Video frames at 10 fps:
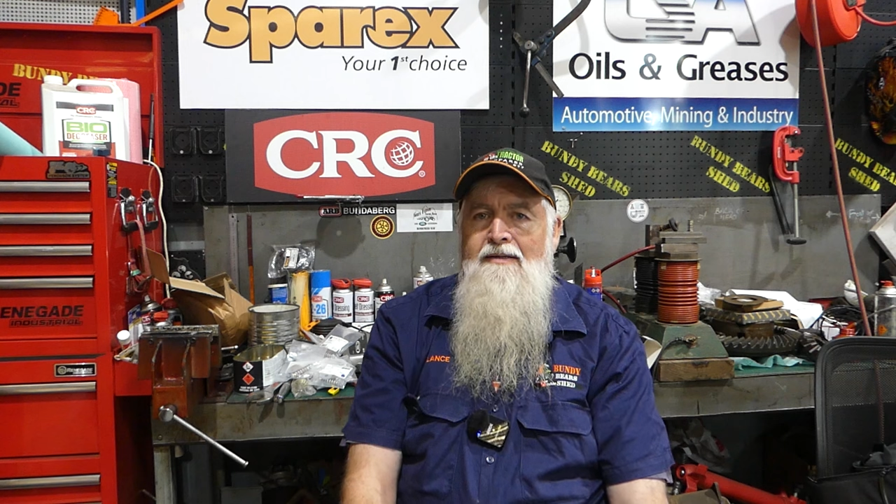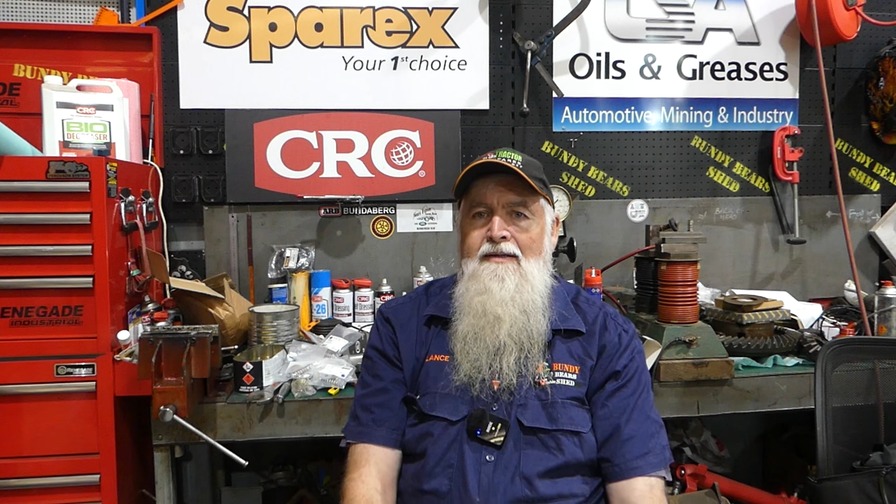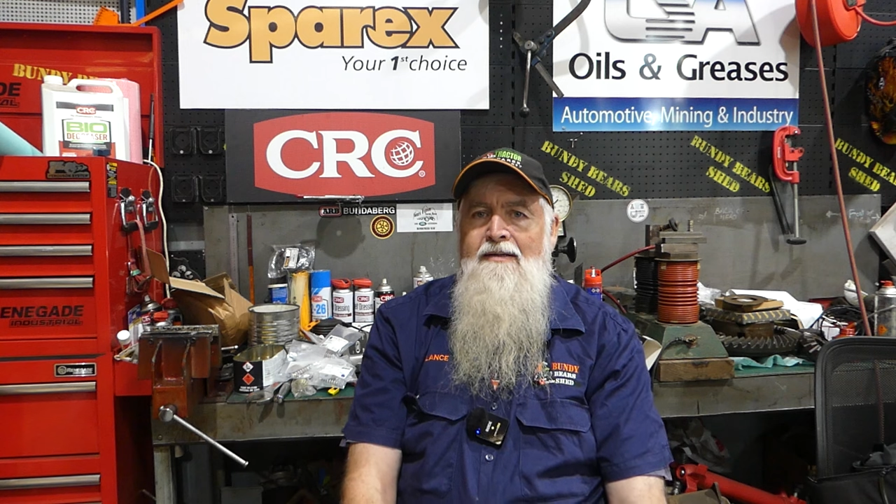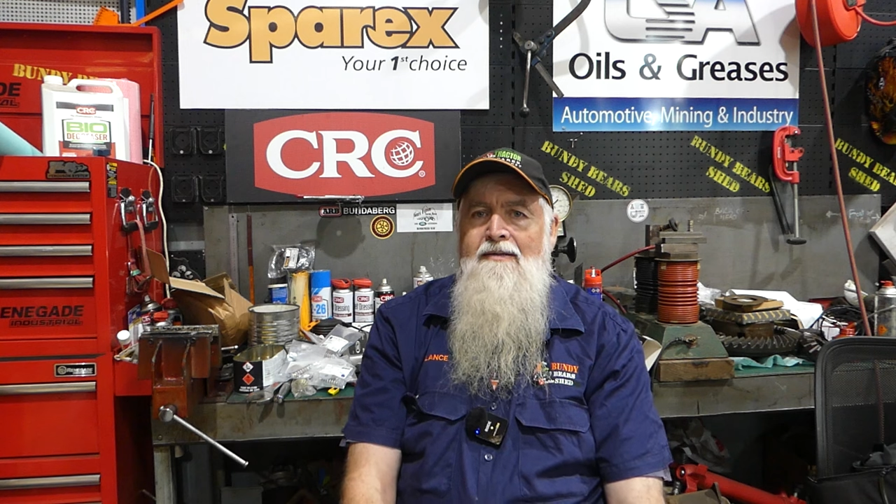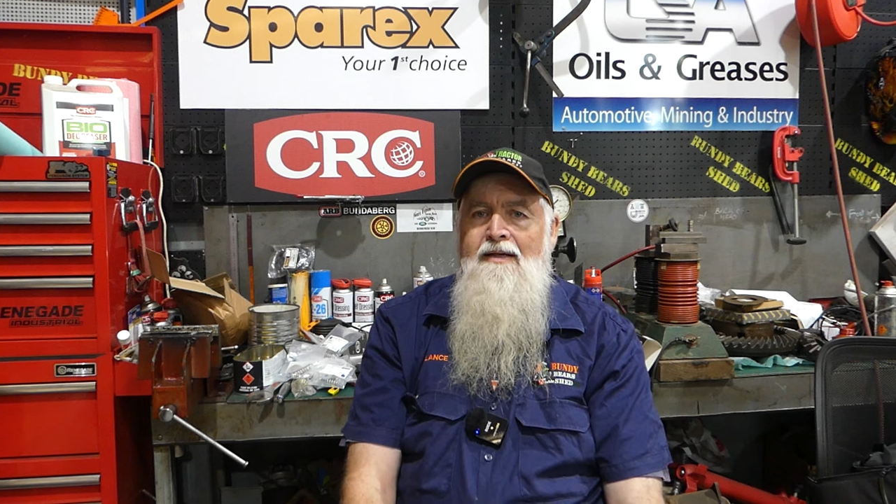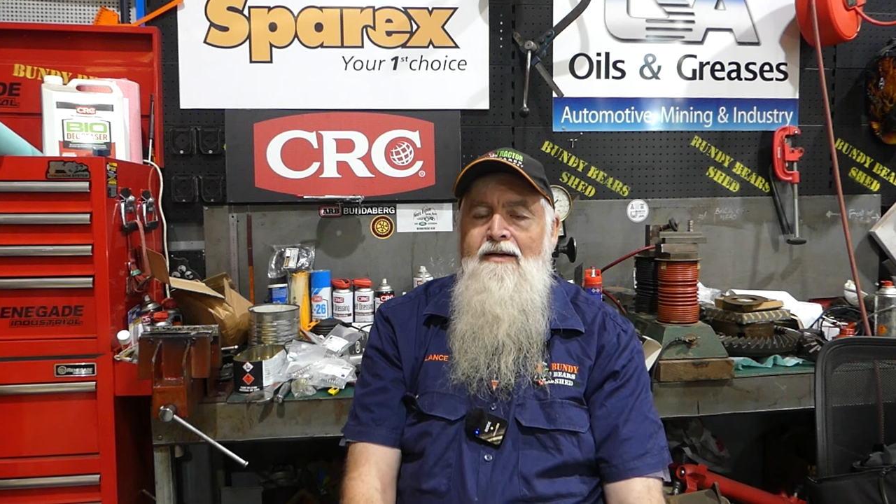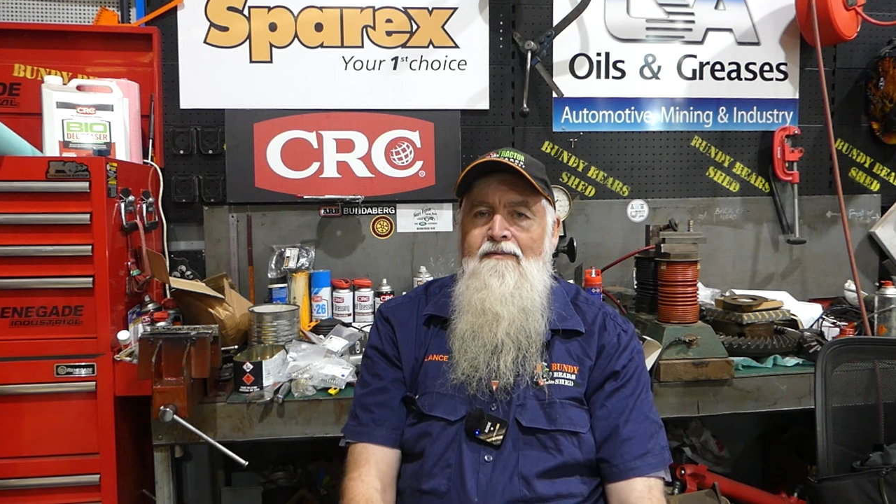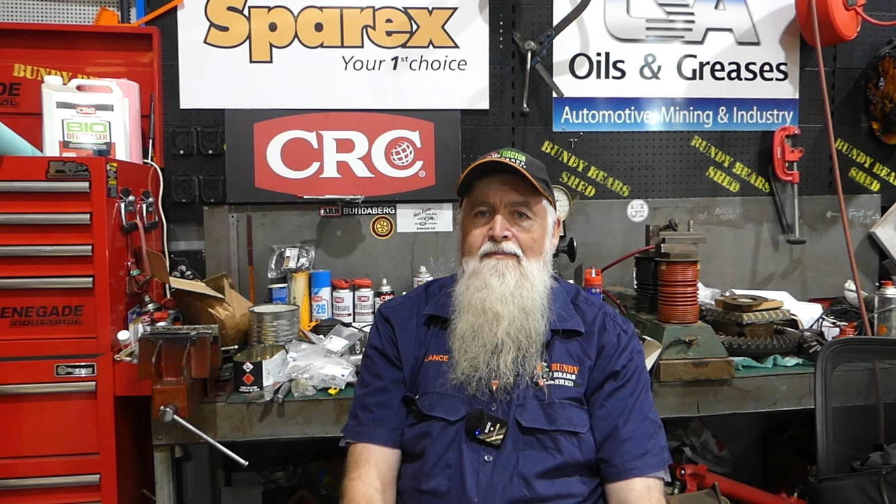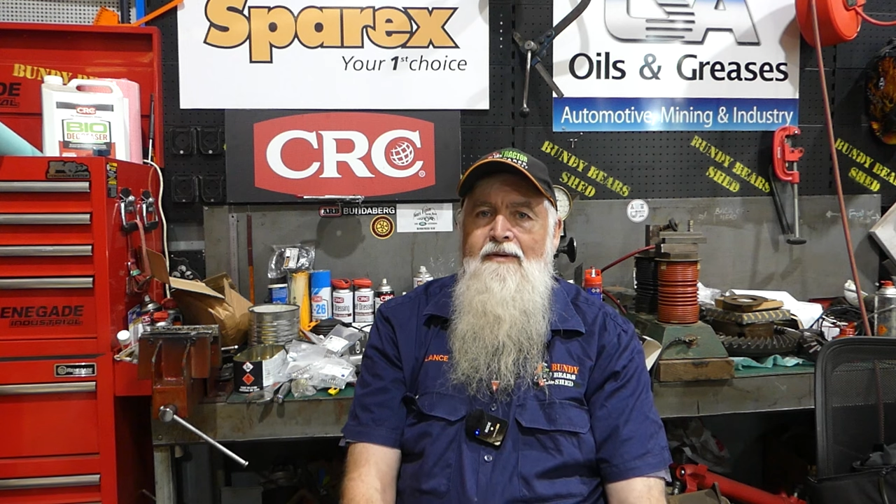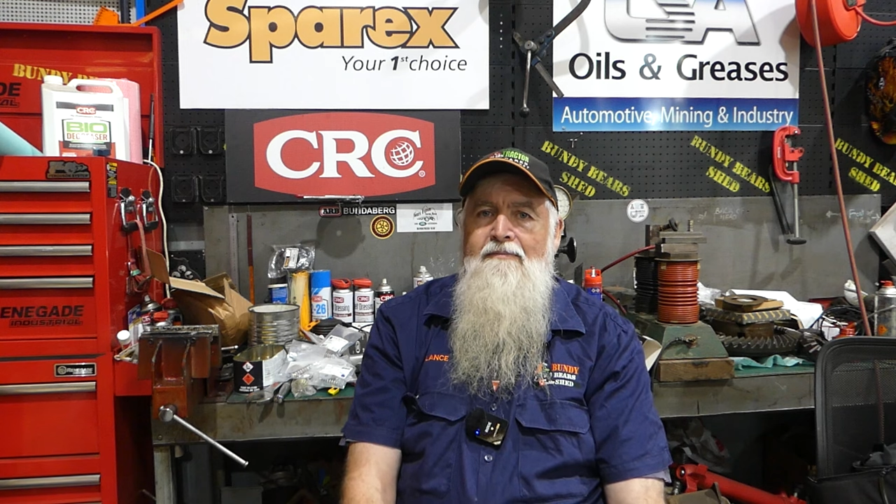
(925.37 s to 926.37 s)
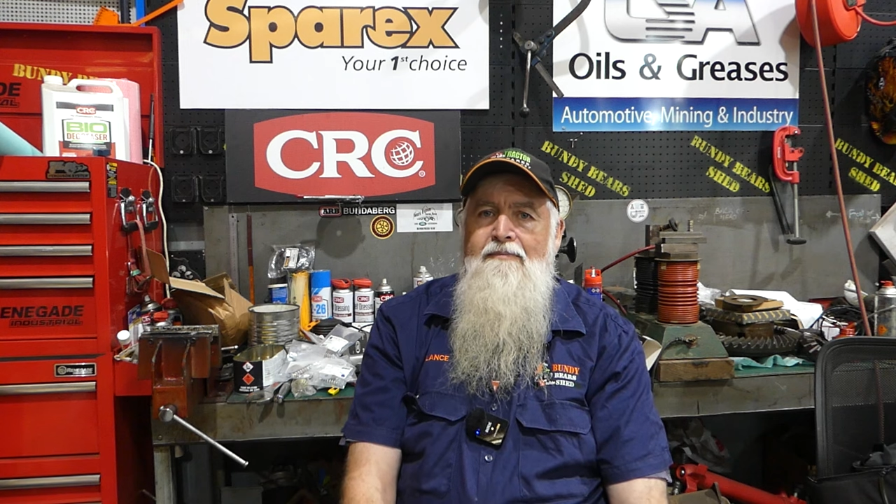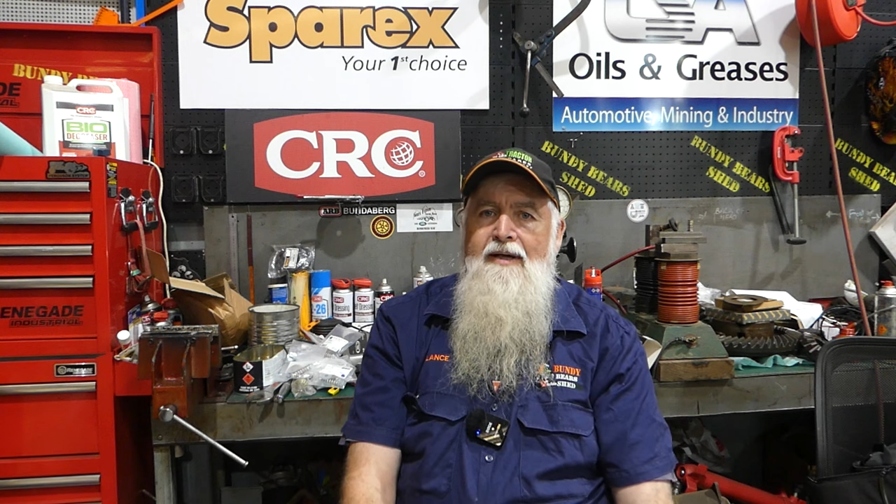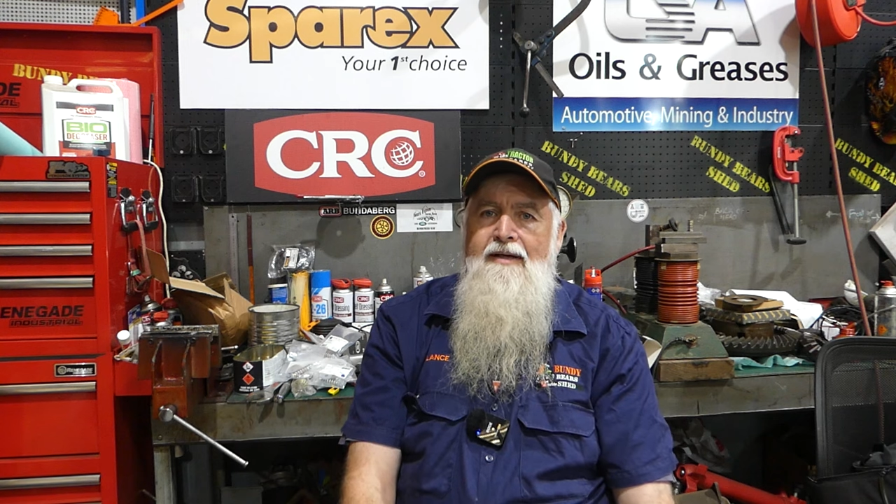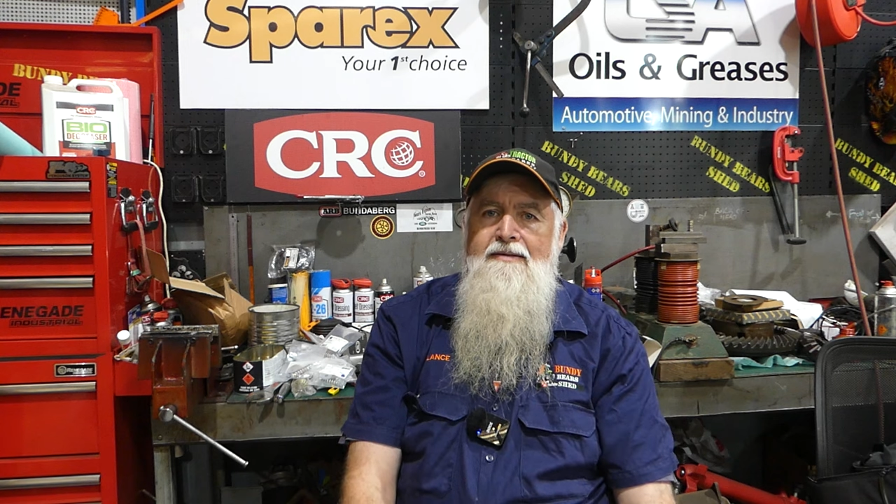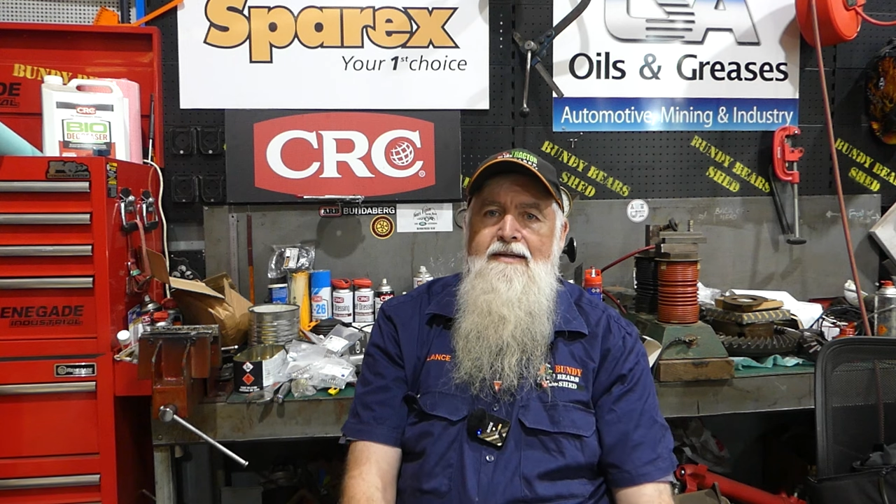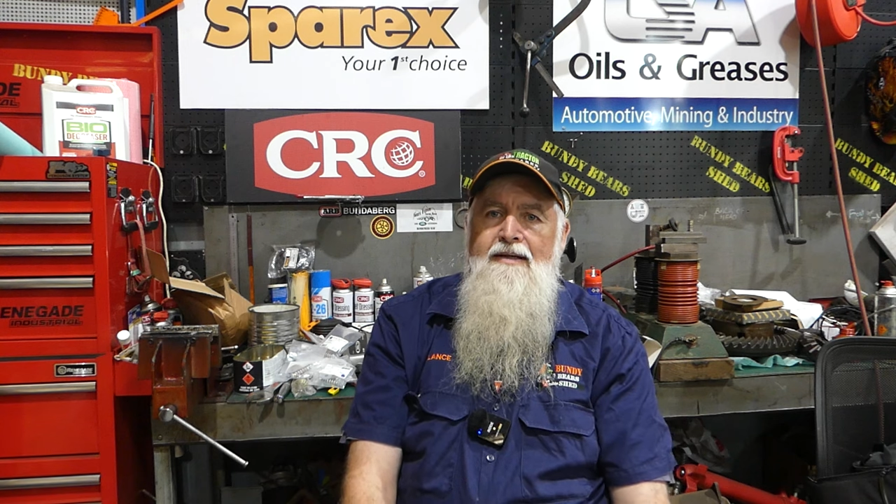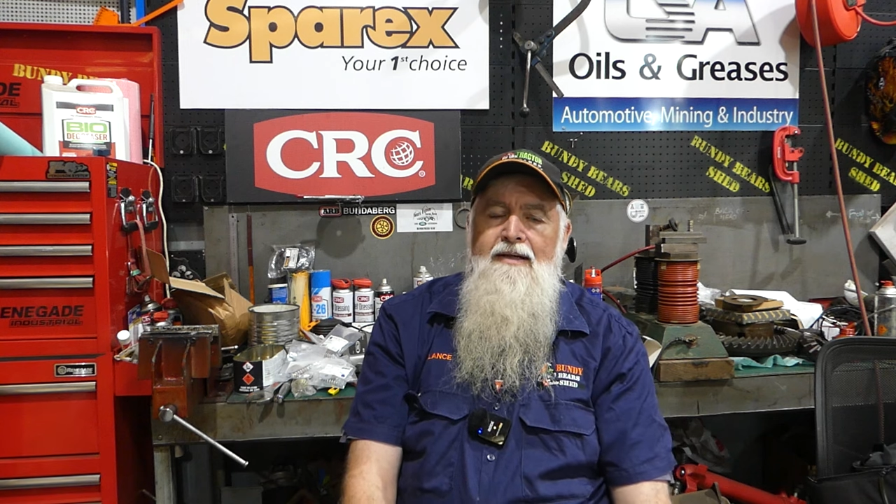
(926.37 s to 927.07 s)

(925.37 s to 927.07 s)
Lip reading: and get off my pegs.